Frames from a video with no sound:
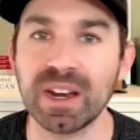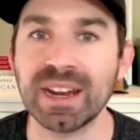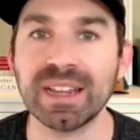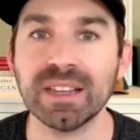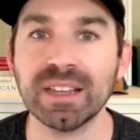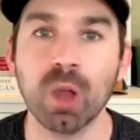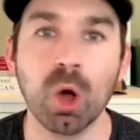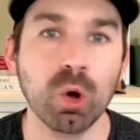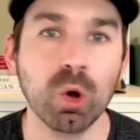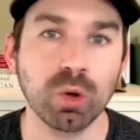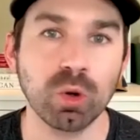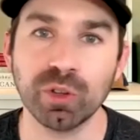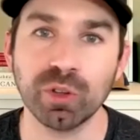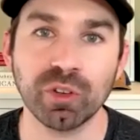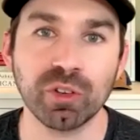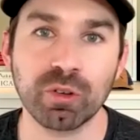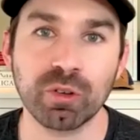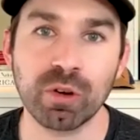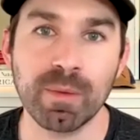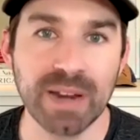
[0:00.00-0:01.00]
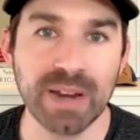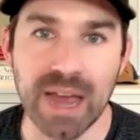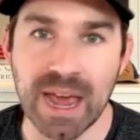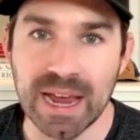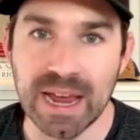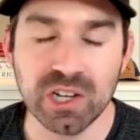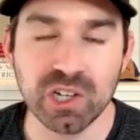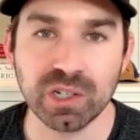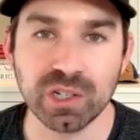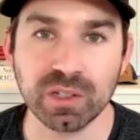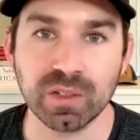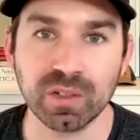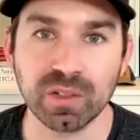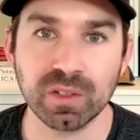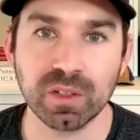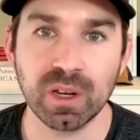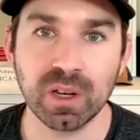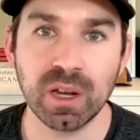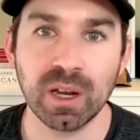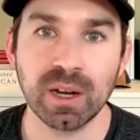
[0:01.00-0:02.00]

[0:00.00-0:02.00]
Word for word: any local discriminations.